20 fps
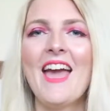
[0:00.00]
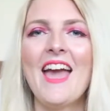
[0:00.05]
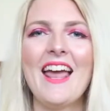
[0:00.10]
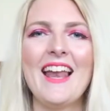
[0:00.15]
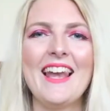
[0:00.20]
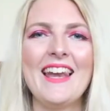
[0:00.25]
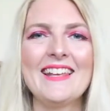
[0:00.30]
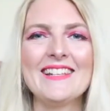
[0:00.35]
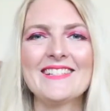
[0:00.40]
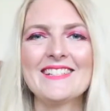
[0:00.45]

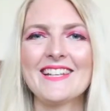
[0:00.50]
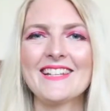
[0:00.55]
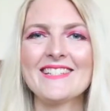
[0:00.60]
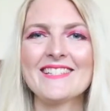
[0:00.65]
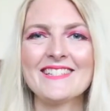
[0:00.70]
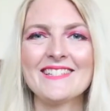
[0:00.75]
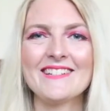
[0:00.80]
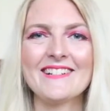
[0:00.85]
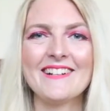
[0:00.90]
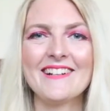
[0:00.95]
and let's get
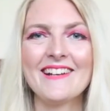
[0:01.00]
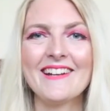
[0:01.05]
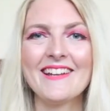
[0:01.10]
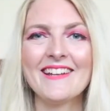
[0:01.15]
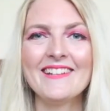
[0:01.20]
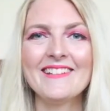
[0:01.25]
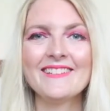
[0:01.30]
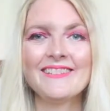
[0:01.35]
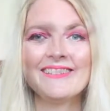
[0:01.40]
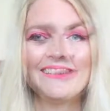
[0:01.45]

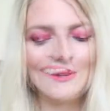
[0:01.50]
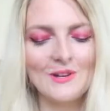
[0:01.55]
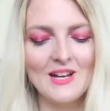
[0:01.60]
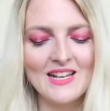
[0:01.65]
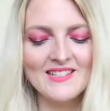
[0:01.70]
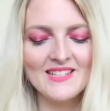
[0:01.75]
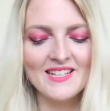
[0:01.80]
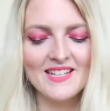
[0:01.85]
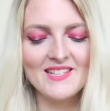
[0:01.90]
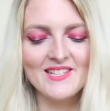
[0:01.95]
started. So
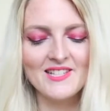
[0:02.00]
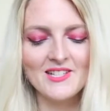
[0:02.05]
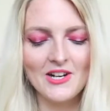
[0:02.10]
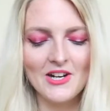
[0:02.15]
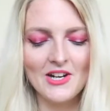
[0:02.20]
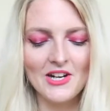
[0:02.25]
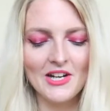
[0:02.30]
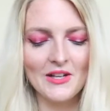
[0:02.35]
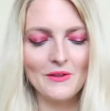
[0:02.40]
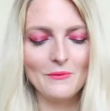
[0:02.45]
let's get
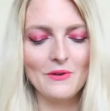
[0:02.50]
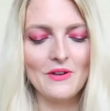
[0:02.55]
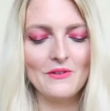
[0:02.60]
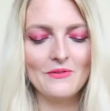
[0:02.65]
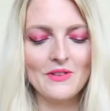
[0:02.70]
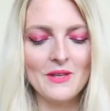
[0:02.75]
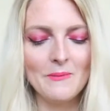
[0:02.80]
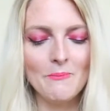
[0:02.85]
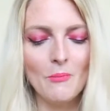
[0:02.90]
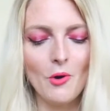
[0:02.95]
started
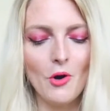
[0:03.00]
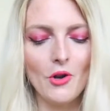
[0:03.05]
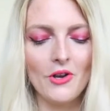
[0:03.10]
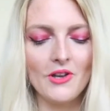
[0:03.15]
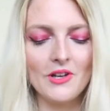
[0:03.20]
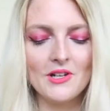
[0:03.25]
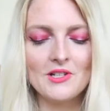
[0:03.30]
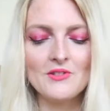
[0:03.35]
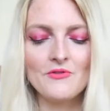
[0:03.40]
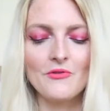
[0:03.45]
with the
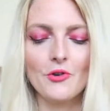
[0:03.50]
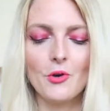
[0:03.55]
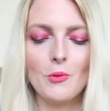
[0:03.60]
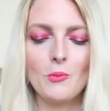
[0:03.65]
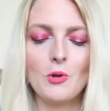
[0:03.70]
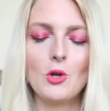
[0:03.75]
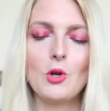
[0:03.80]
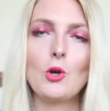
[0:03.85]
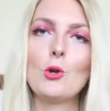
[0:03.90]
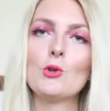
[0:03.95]
products from
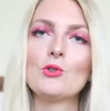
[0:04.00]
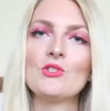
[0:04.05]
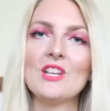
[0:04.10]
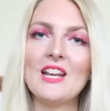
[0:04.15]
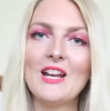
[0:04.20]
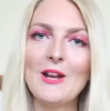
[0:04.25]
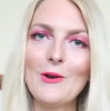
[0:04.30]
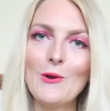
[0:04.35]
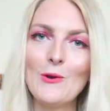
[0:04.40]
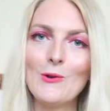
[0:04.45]

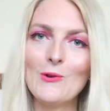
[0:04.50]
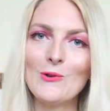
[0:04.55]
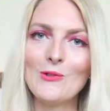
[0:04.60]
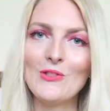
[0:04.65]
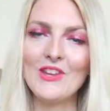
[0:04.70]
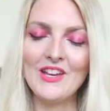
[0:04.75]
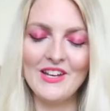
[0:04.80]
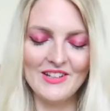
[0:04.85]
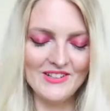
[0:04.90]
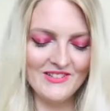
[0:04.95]
Lottie
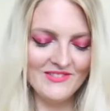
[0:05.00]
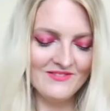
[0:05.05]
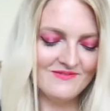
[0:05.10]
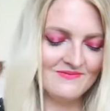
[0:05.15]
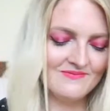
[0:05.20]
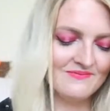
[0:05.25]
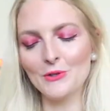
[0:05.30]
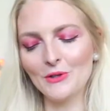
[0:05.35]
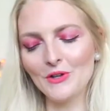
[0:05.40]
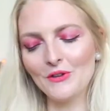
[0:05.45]

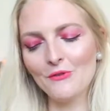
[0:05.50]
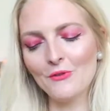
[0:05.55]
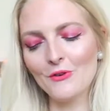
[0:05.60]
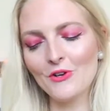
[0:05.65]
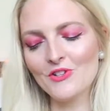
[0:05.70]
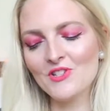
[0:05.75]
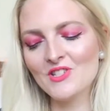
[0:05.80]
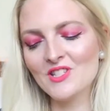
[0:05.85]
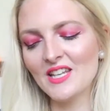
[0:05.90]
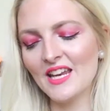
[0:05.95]
London. So the
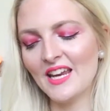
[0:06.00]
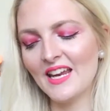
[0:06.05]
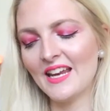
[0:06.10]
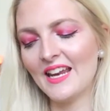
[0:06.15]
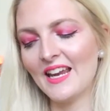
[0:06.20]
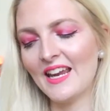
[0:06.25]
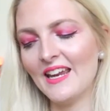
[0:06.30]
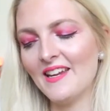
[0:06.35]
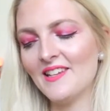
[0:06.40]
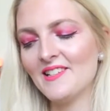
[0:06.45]
first
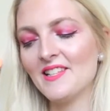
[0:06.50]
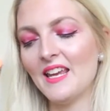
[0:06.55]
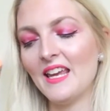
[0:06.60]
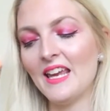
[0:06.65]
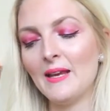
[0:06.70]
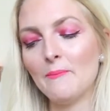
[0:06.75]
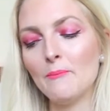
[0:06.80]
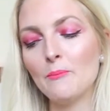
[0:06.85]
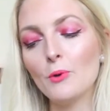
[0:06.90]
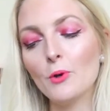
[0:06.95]
thing is
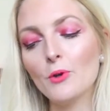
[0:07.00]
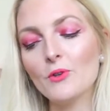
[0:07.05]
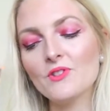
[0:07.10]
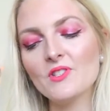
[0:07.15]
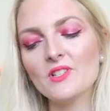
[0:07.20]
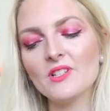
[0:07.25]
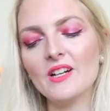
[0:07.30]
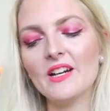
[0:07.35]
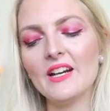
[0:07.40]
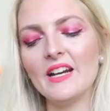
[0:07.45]
a
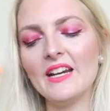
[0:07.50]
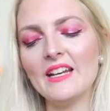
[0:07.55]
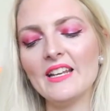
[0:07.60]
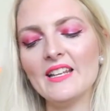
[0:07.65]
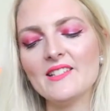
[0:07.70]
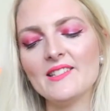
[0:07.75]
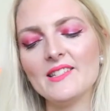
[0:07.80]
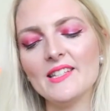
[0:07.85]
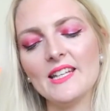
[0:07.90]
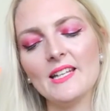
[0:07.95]
bronzer. It
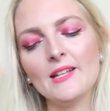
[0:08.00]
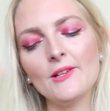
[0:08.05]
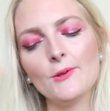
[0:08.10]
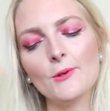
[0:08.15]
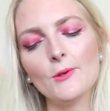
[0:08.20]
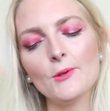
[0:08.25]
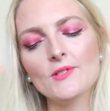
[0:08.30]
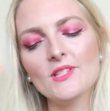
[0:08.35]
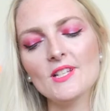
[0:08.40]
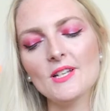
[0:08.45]
is the
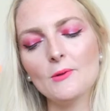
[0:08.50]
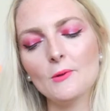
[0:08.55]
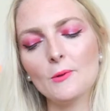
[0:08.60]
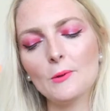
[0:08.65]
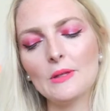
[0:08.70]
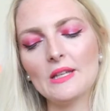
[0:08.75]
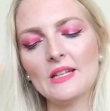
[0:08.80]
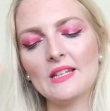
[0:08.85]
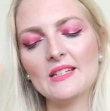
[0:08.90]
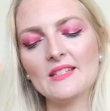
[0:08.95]
Lottie
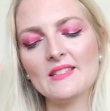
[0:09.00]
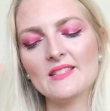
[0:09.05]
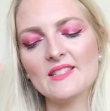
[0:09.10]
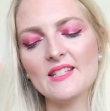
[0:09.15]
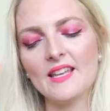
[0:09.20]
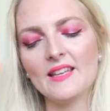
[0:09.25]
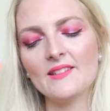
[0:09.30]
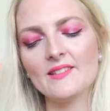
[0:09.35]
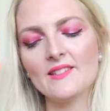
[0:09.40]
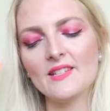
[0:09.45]
London
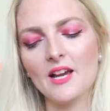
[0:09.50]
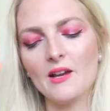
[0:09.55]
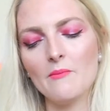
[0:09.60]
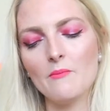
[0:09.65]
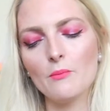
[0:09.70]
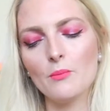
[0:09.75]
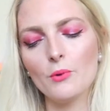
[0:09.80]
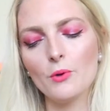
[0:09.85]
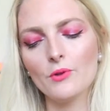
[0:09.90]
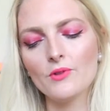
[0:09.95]
Tan
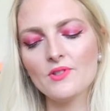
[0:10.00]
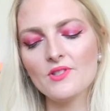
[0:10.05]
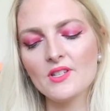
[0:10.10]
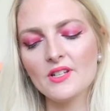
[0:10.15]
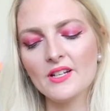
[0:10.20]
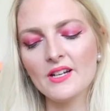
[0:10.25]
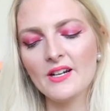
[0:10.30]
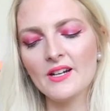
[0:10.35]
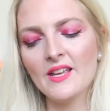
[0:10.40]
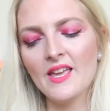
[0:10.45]
Time
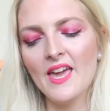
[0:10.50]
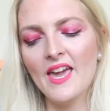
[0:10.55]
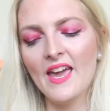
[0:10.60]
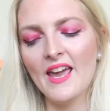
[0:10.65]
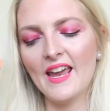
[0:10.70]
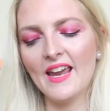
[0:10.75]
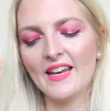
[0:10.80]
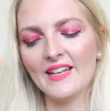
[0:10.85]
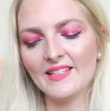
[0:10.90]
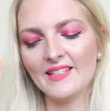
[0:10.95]
bronzer
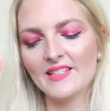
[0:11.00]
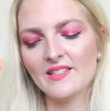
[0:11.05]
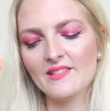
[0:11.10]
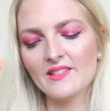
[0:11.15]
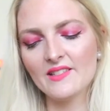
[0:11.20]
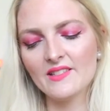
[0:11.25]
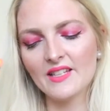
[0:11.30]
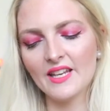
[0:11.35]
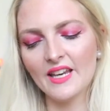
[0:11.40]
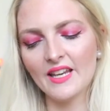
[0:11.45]
and
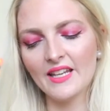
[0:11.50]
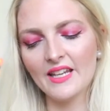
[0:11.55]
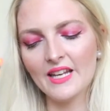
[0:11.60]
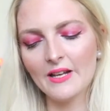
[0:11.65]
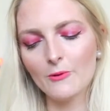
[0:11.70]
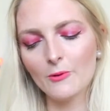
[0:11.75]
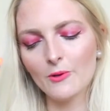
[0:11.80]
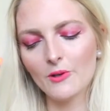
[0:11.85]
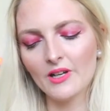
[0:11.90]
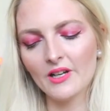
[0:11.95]
this is in the
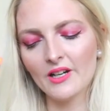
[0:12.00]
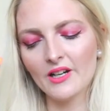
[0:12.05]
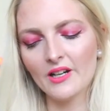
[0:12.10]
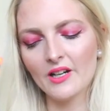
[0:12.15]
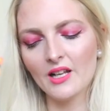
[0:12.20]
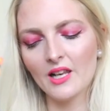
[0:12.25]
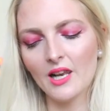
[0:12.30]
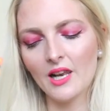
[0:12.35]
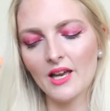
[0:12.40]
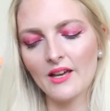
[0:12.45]

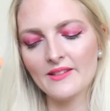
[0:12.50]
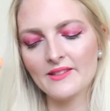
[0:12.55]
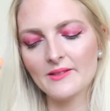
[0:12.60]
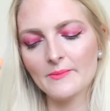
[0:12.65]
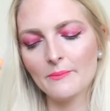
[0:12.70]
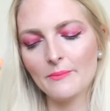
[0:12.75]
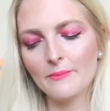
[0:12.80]
color light